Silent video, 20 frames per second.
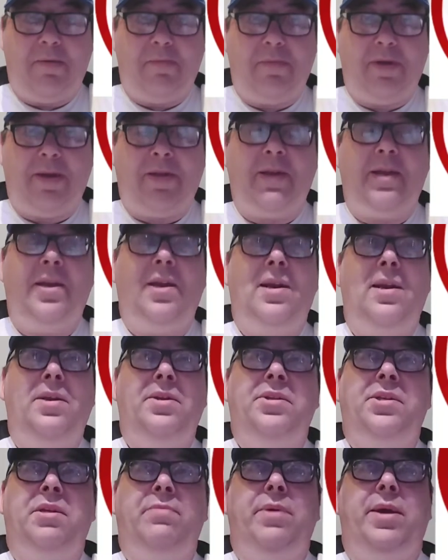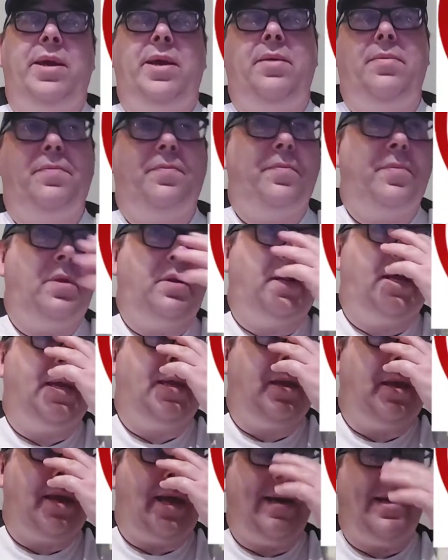I think he needs to be
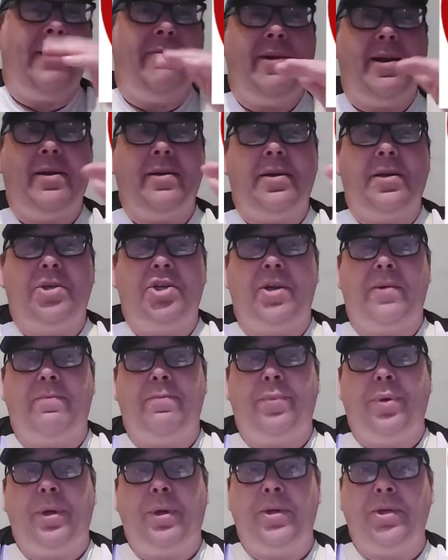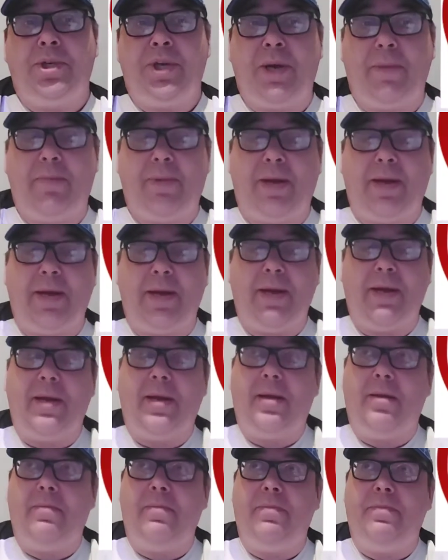like a higher end at Championship, like
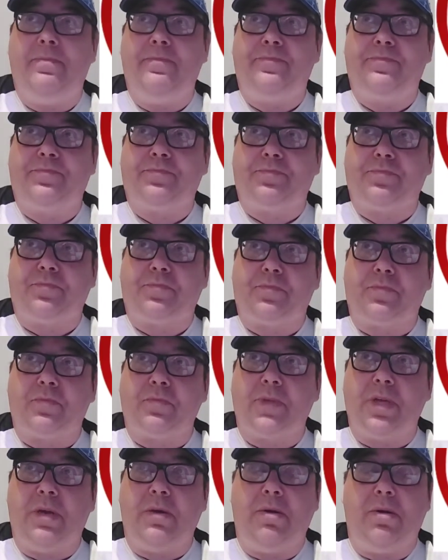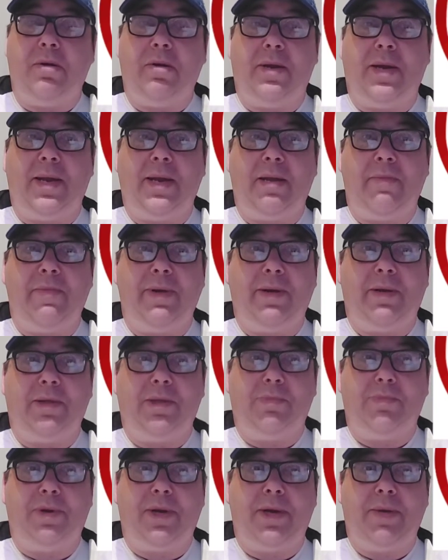I don't know, like a
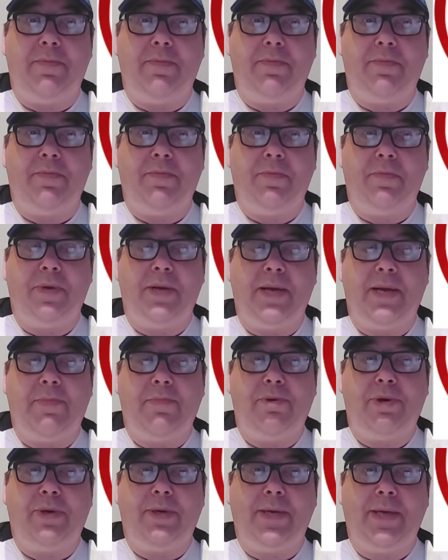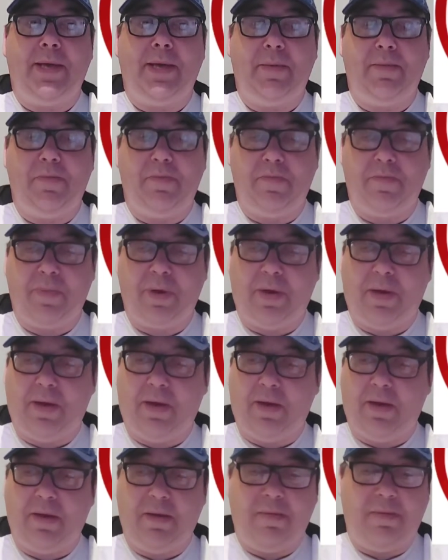Middlesbrough type of team.
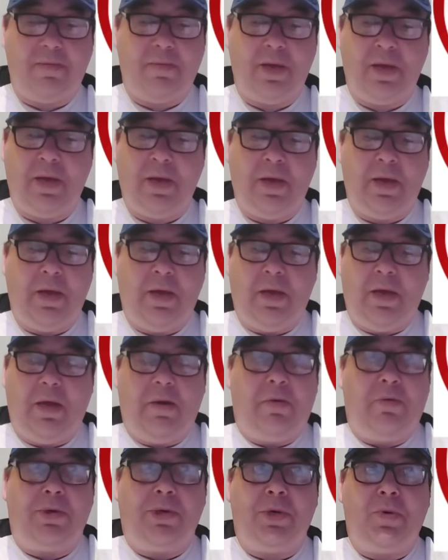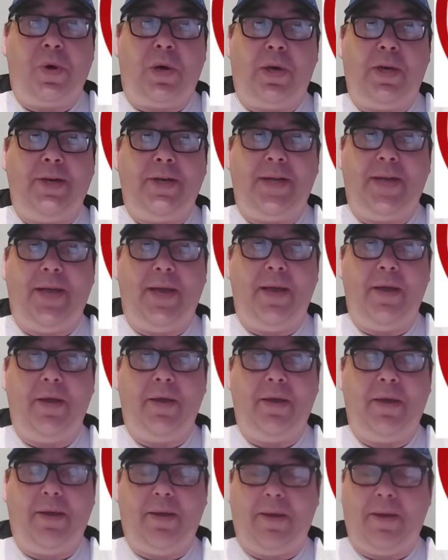Looks quality,
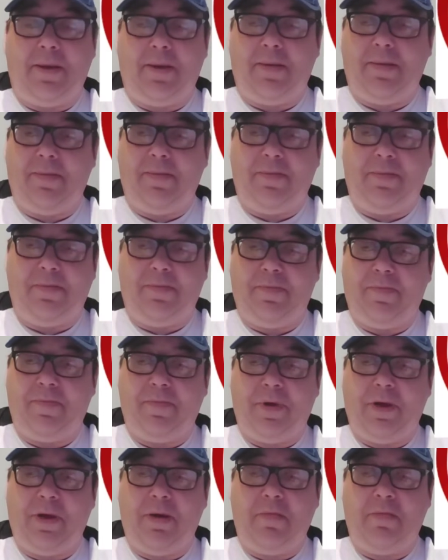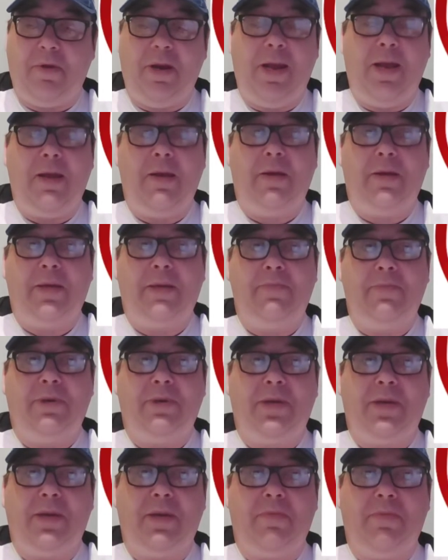and yeah, seemed
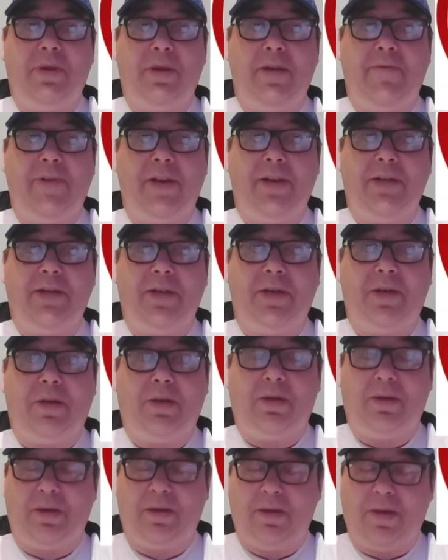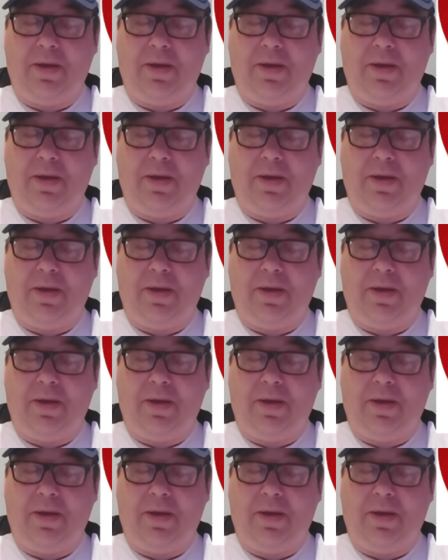to give it his all.